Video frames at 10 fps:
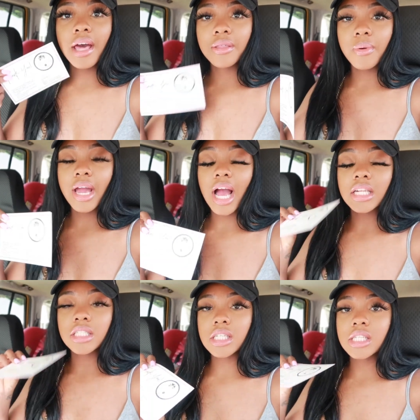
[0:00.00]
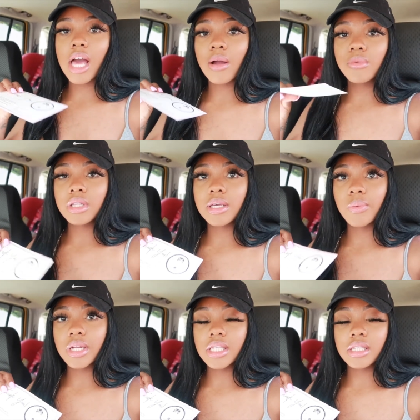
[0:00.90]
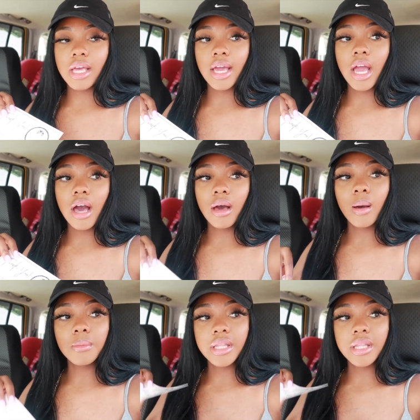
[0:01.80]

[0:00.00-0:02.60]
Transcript: by the way, I just, I really want to say um,